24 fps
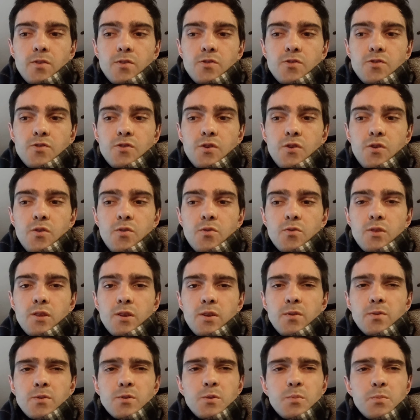so
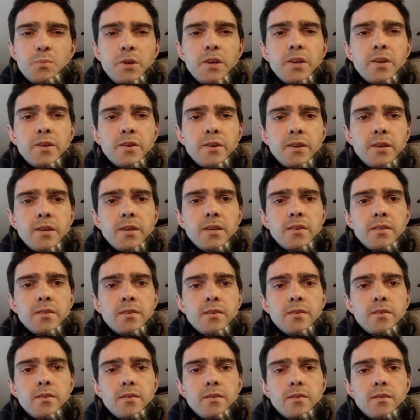there was a period
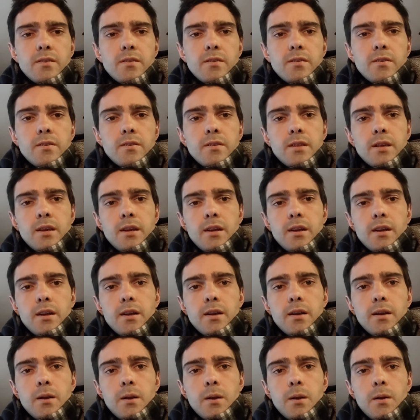
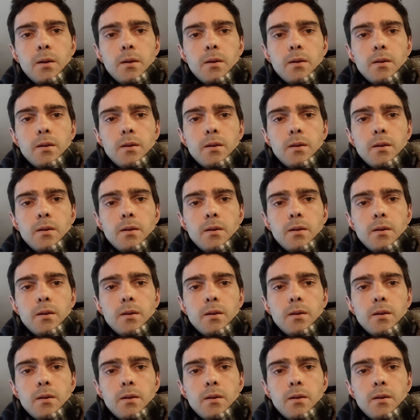there